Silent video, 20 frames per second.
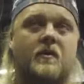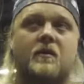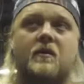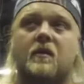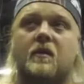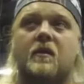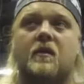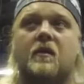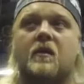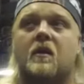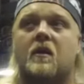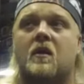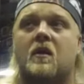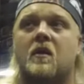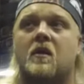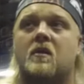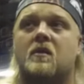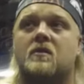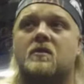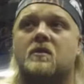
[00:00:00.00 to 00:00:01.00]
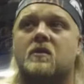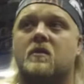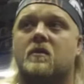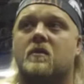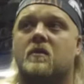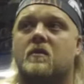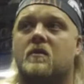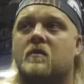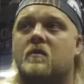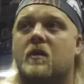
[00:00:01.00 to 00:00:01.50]
Clear.
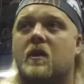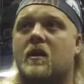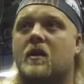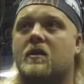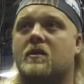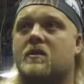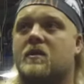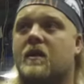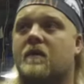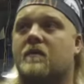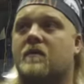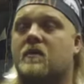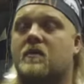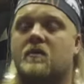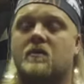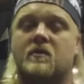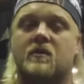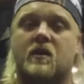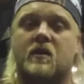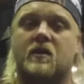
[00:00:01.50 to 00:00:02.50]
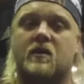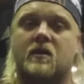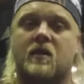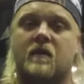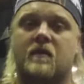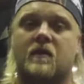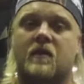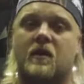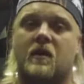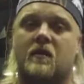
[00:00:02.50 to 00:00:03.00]
So what I just have to do is I just
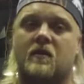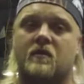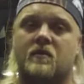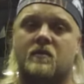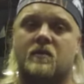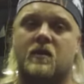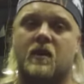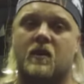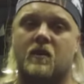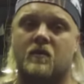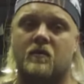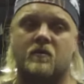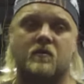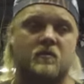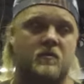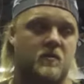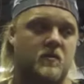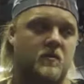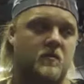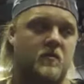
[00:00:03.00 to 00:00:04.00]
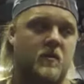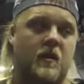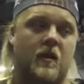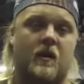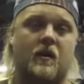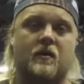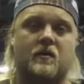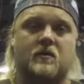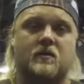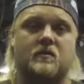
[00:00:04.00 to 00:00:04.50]
have to get used to those two
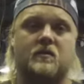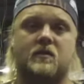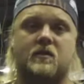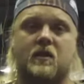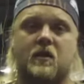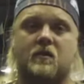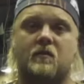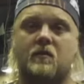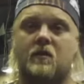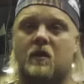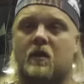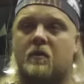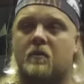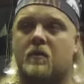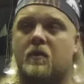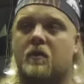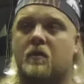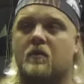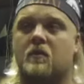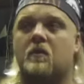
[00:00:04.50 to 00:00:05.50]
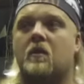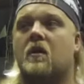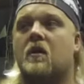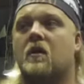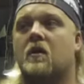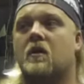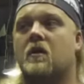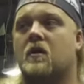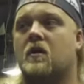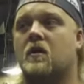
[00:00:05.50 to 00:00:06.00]
products and stick with them, and
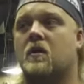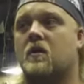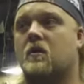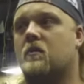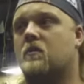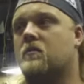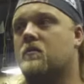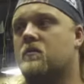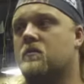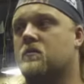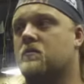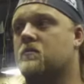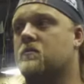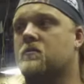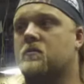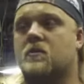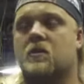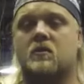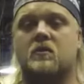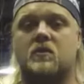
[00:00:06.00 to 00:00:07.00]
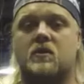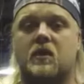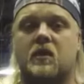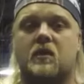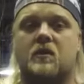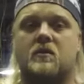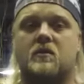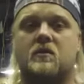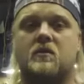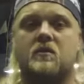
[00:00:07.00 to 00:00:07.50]
you know, don't
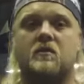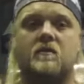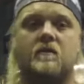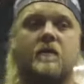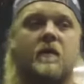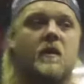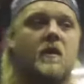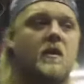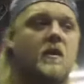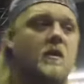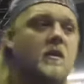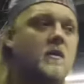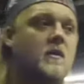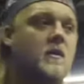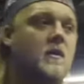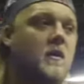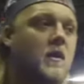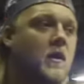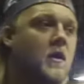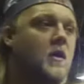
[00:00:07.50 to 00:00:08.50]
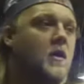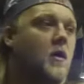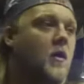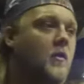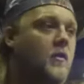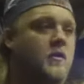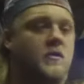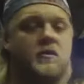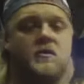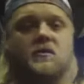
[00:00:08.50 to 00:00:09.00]
change and fucking
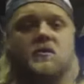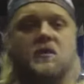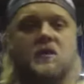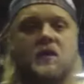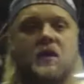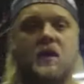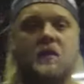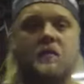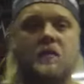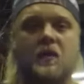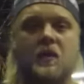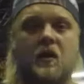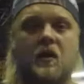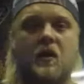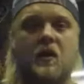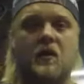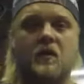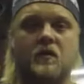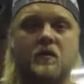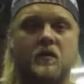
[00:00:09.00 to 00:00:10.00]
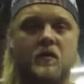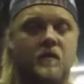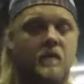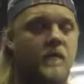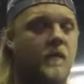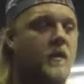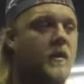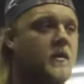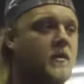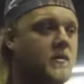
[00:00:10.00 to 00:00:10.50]
always use the same gun. Don't
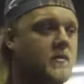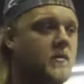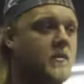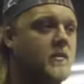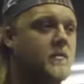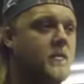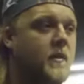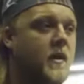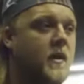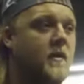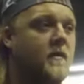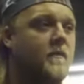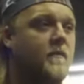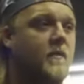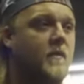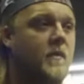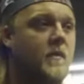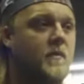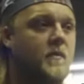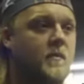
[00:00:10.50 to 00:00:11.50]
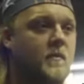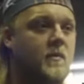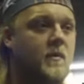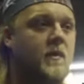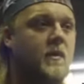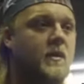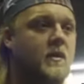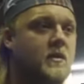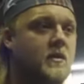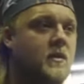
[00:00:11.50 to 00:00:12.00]
fucking switch back and forth
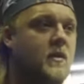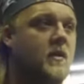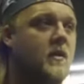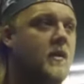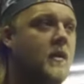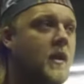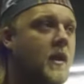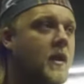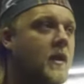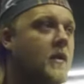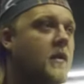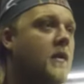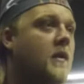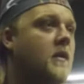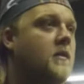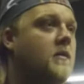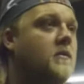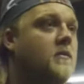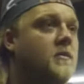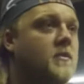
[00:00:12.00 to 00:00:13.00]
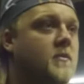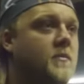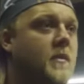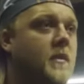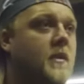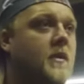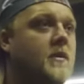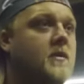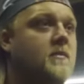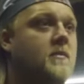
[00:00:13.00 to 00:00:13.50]
between this gun and that gun. Don't spray
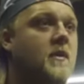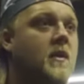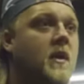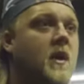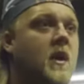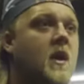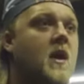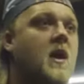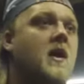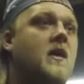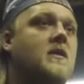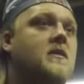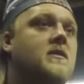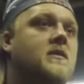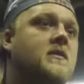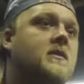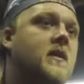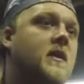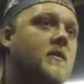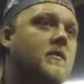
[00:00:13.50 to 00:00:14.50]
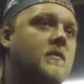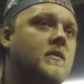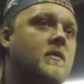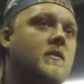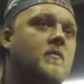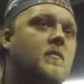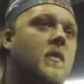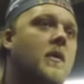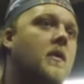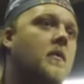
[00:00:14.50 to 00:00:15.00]
this way. Just stick with
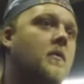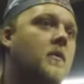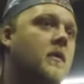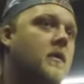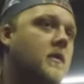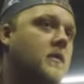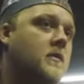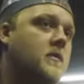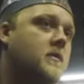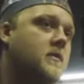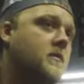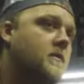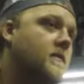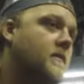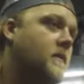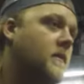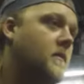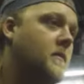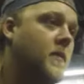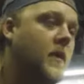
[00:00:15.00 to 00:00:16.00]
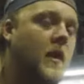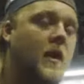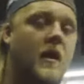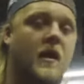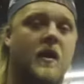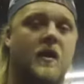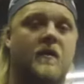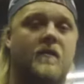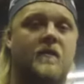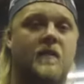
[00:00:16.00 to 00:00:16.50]
what works. But I
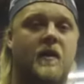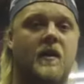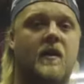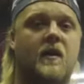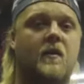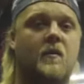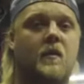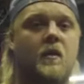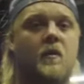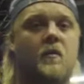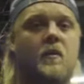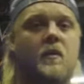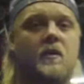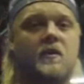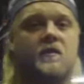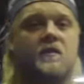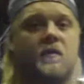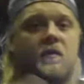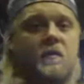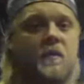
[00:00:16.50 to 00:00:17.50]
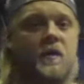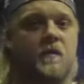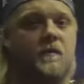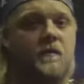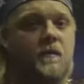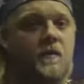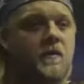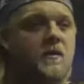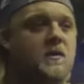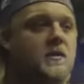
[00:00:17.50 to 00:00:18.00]
gotta find out what works for me
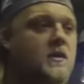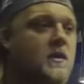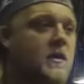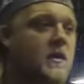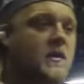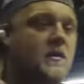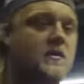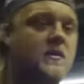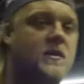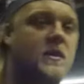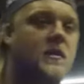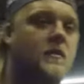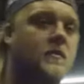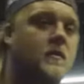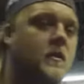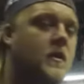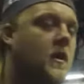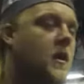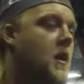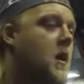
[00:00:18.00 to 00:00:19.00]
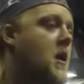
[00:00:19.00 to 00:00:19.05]
first and then stick with it.